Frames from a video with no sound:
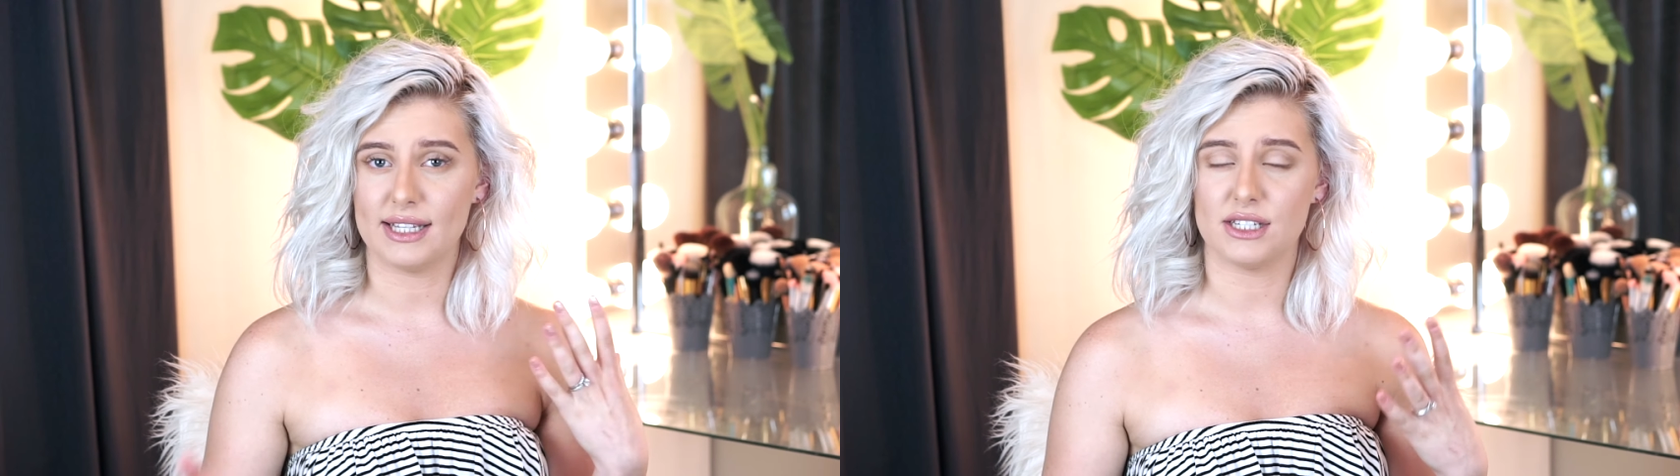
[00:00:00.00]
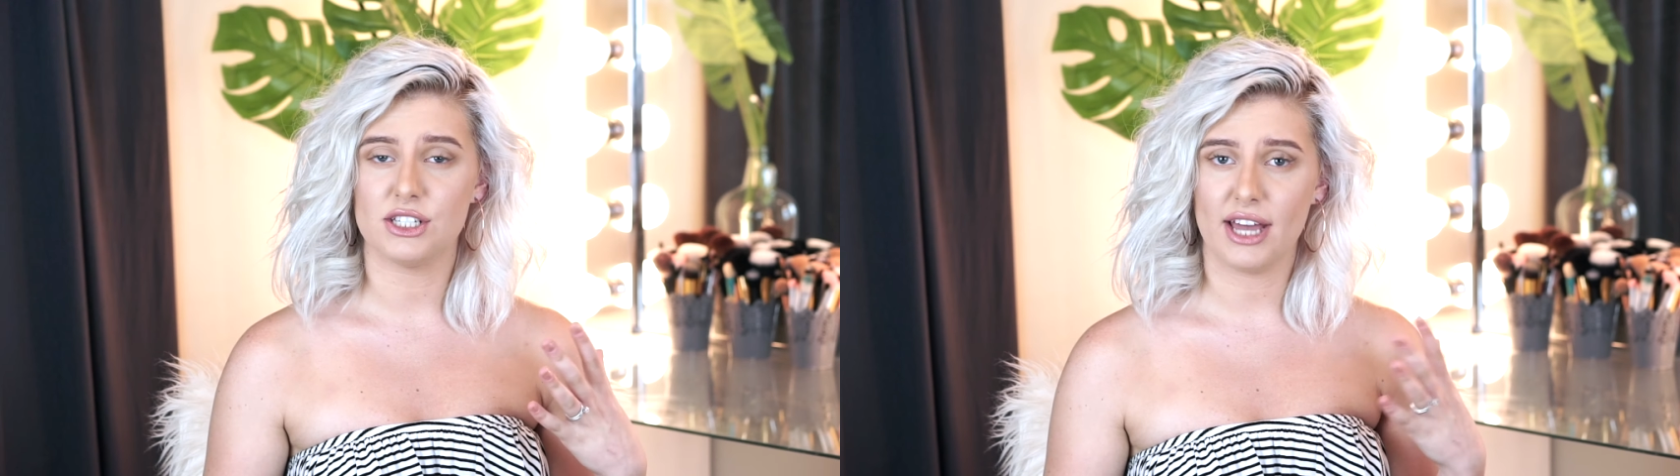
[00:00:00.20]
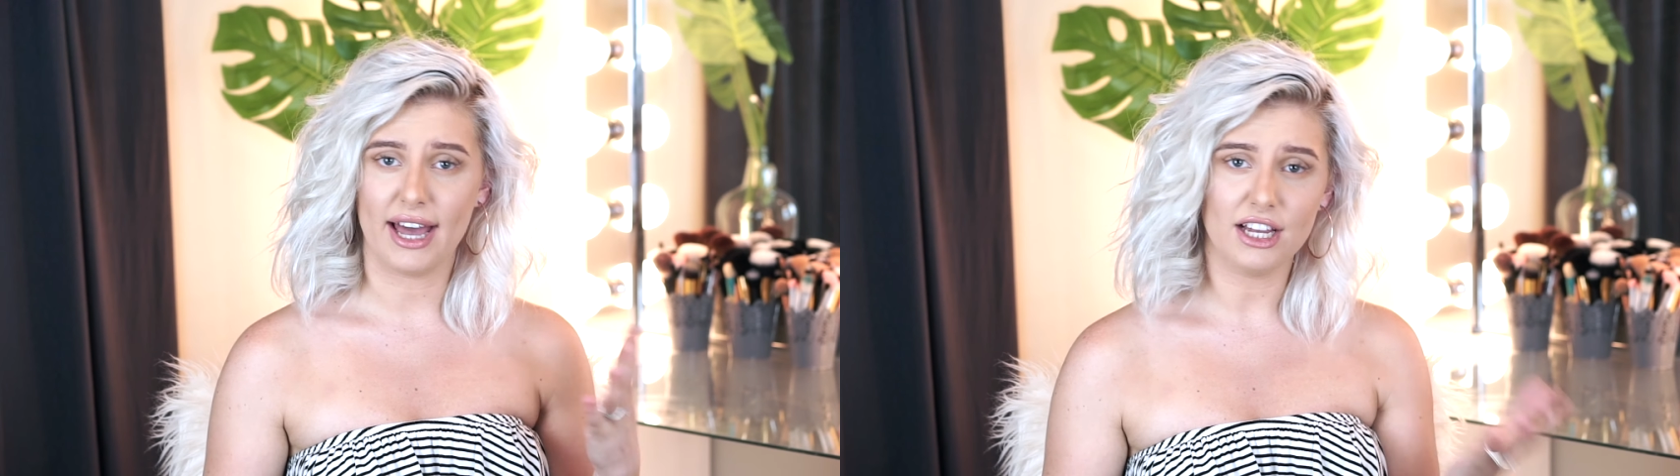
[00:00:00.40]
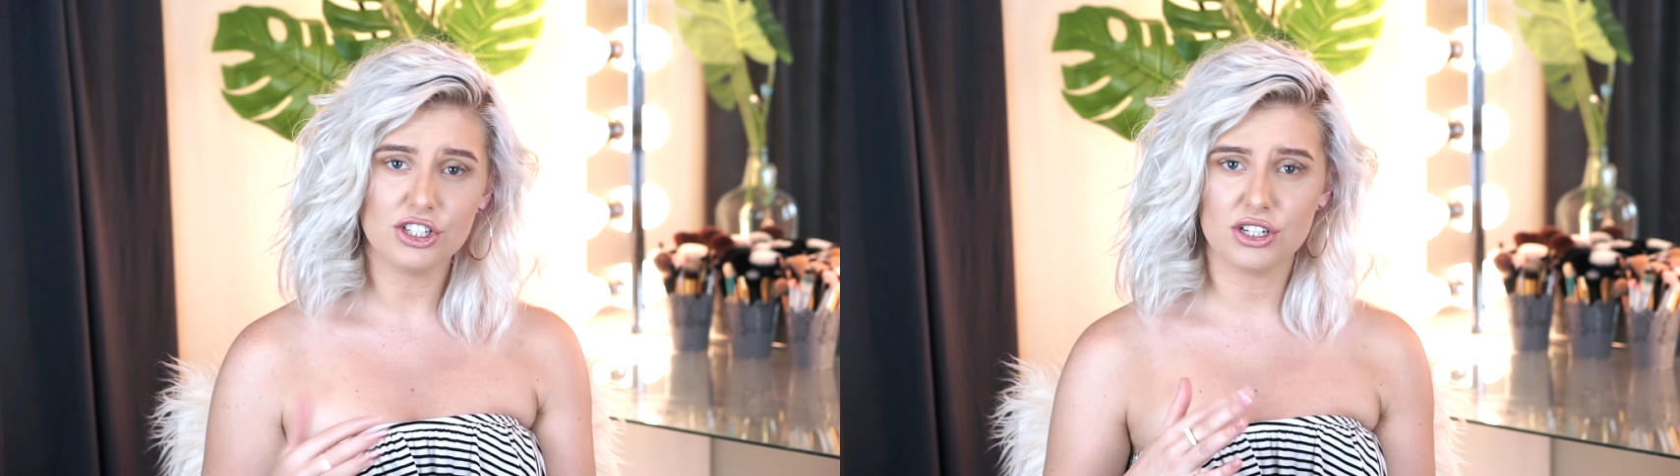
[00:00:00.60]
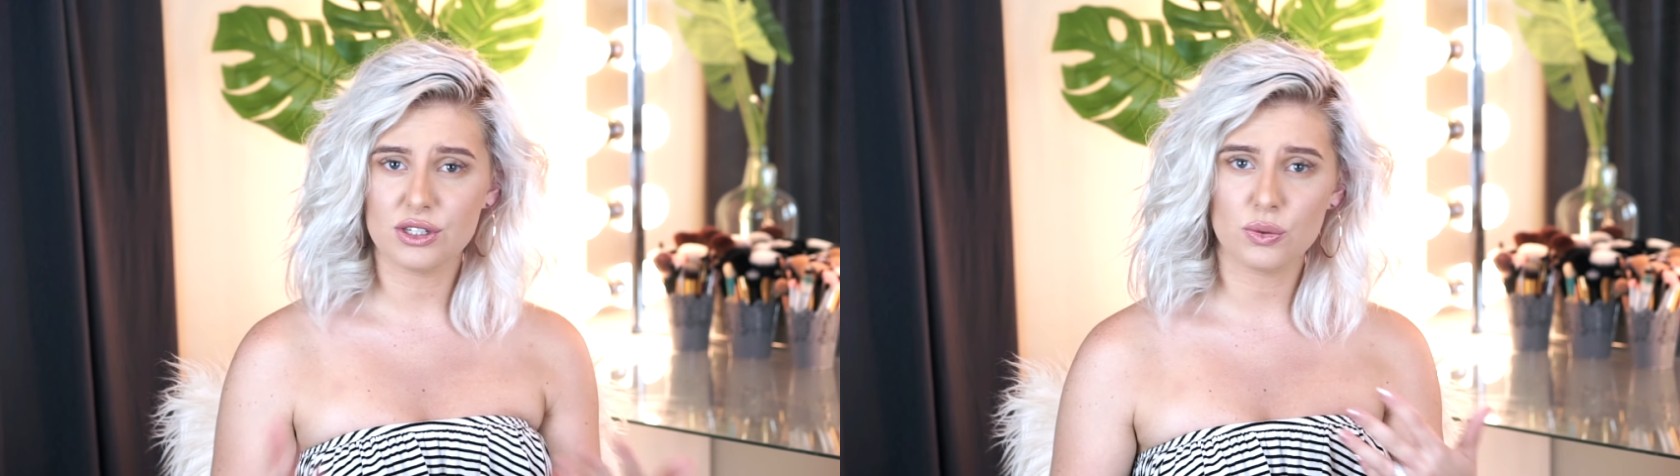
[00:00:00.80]
as
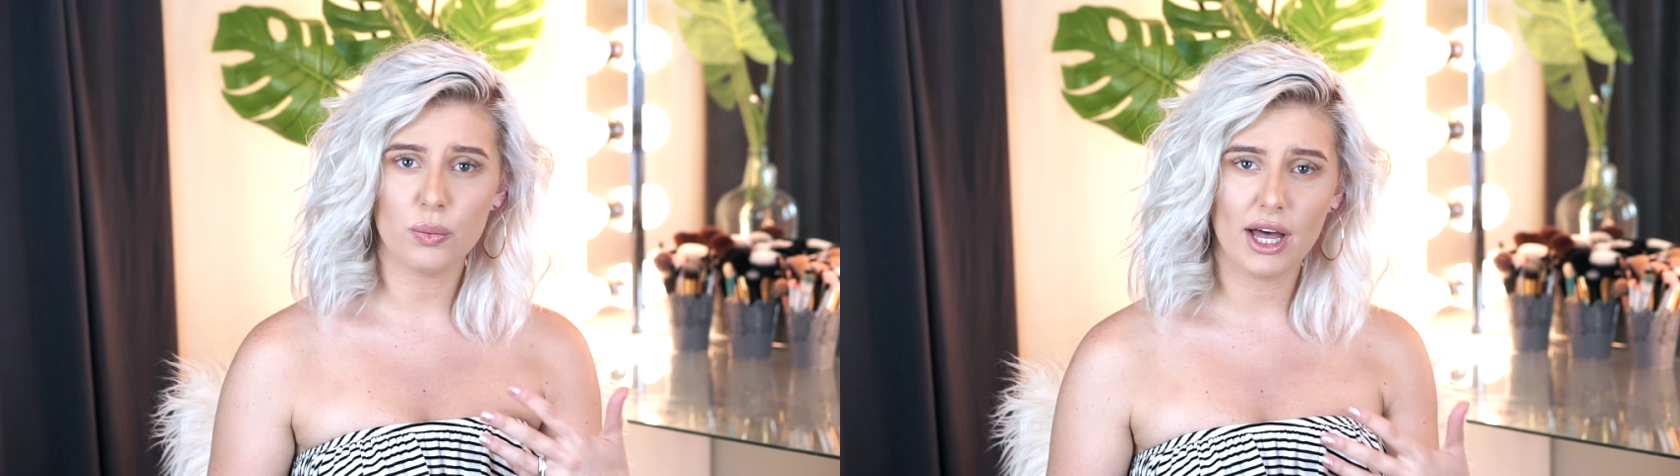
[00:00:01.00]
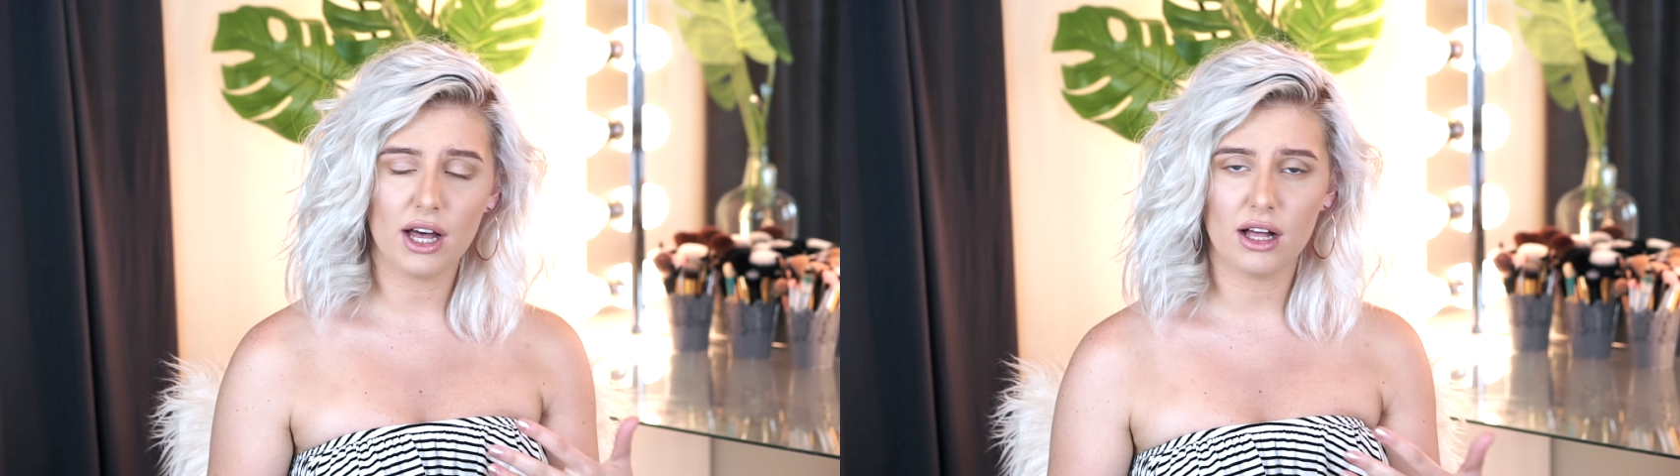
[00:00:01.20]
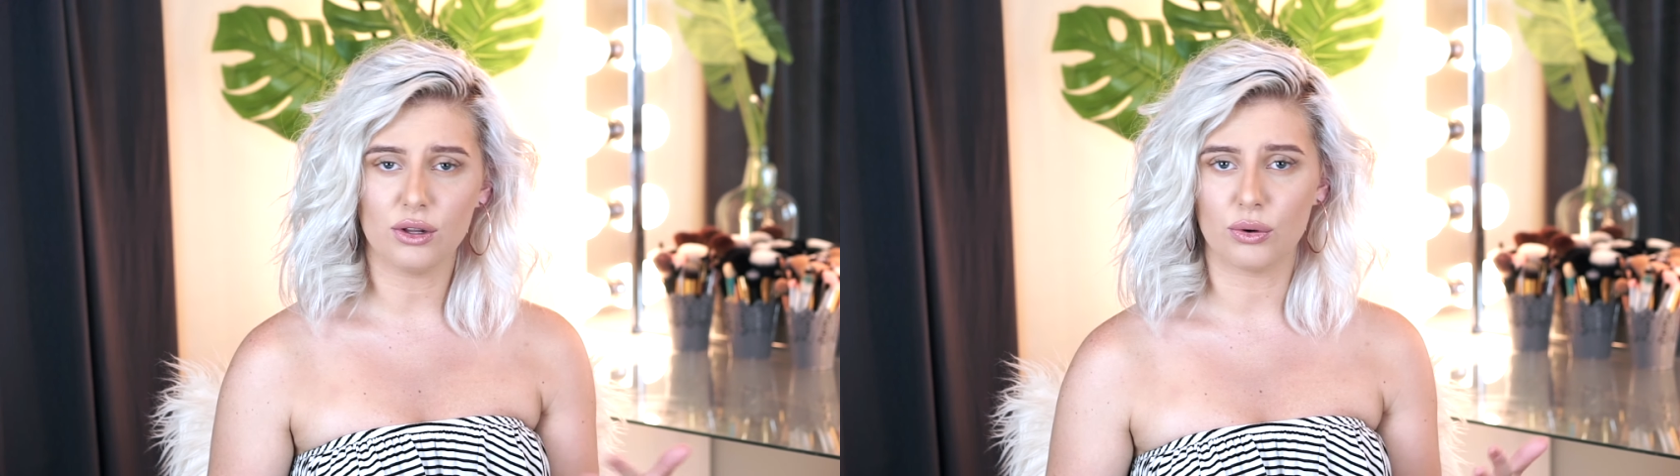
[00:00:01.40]
attached as well,